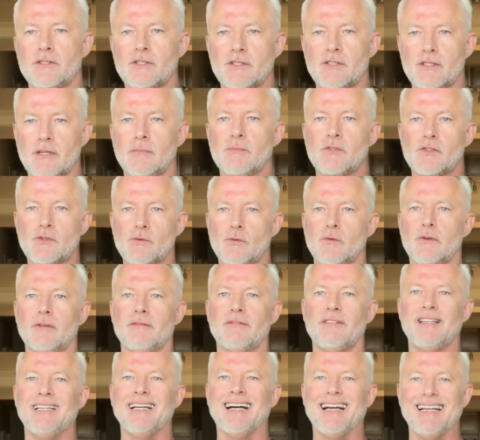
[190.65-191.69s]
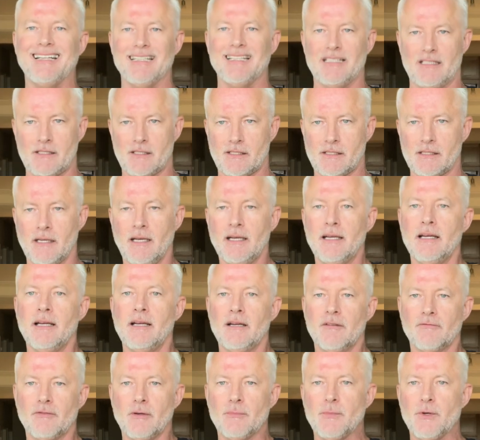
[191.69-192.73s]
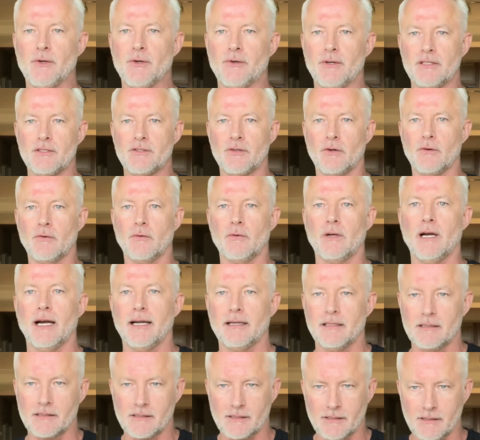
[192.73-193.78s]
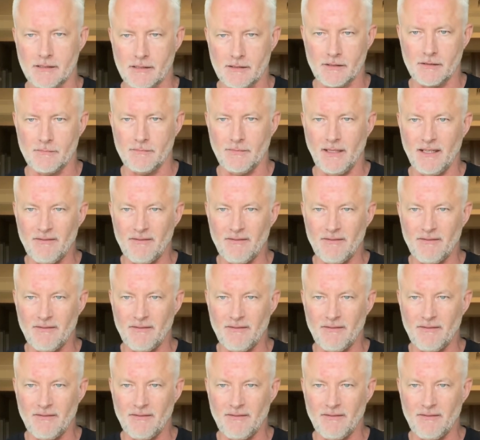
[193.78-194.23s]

Some sort of guidance from your internal guidance system.